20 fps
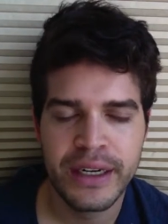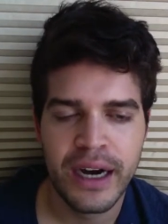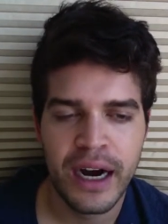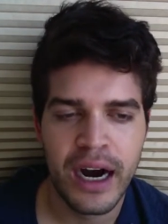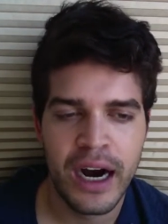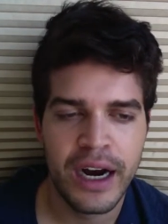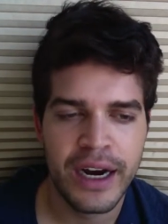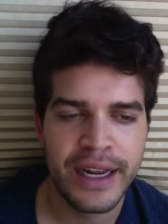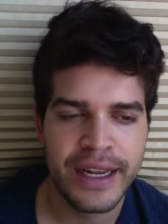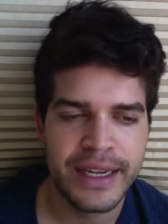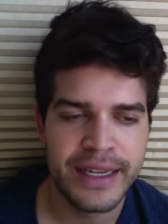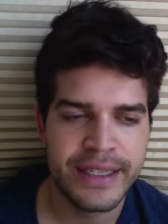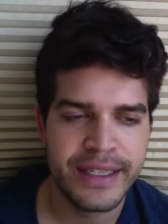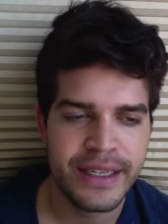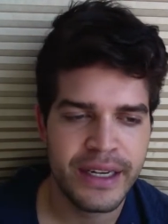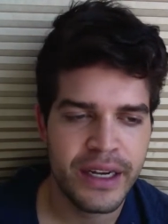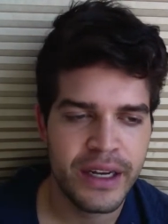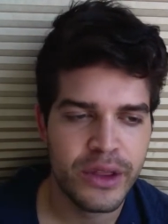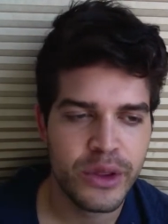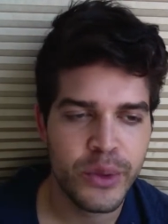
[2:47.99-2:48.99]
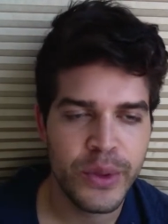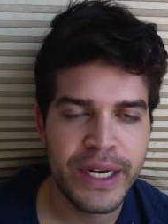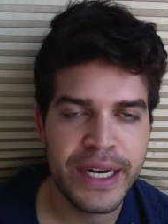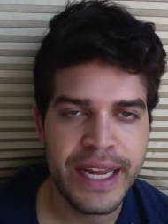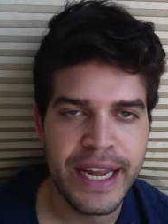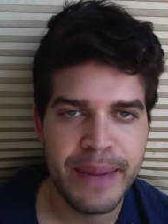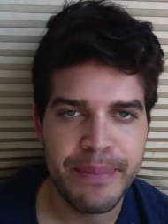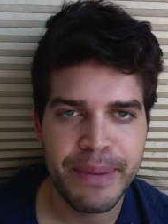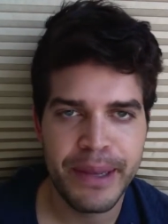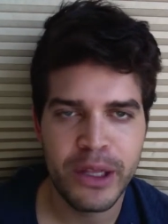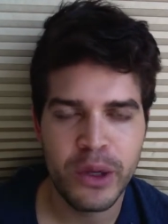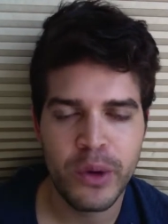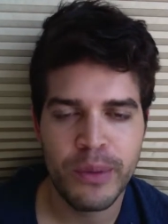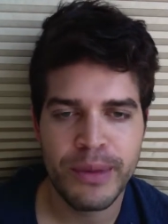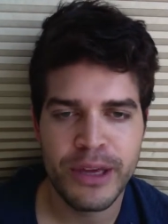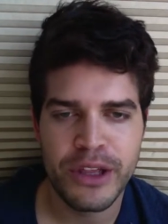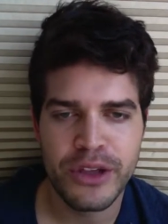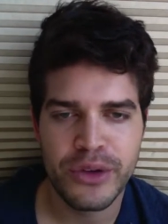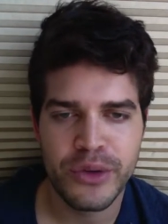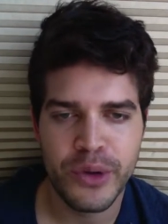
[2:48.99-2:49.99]
on his three day
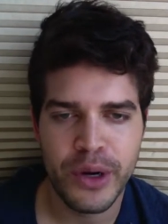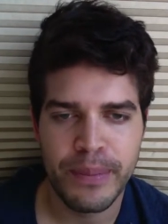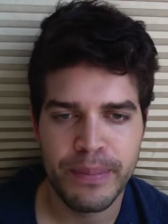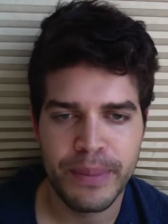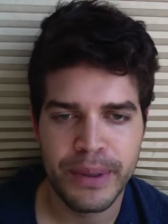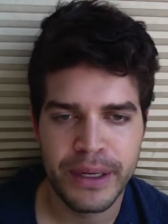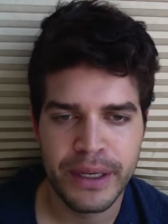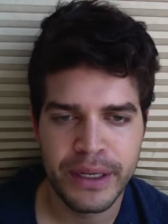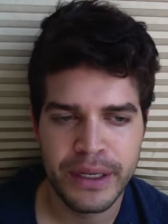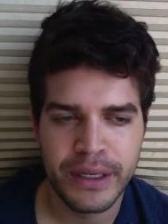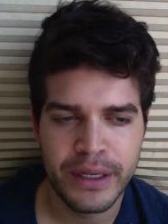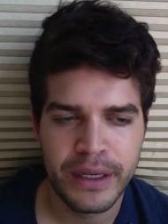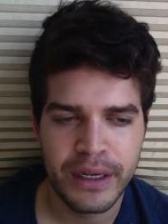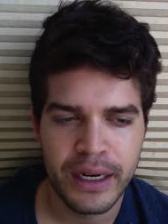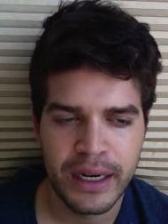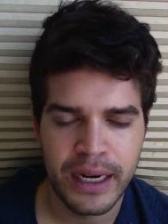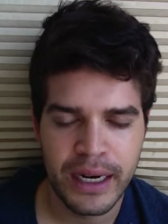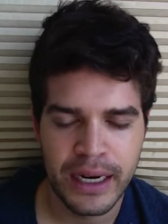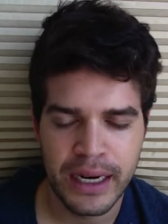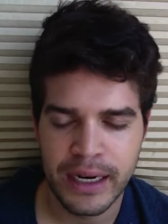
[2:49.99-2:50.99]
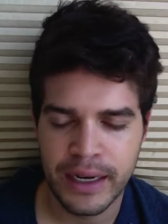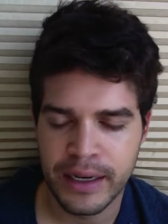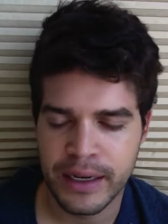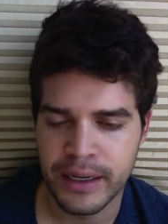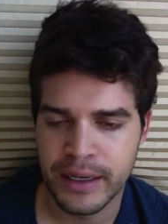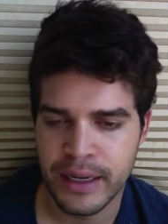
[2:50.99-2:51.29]
pilgrimage trip uh,